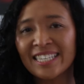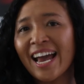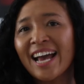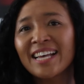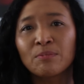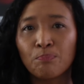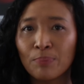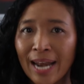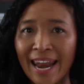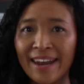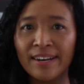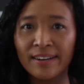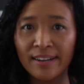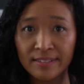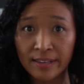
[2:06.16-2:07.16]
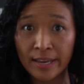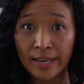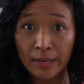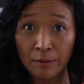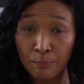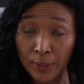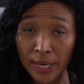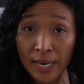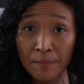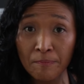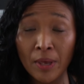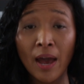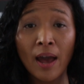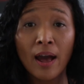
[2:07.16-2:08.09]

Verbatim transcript: as, as blended as they can be.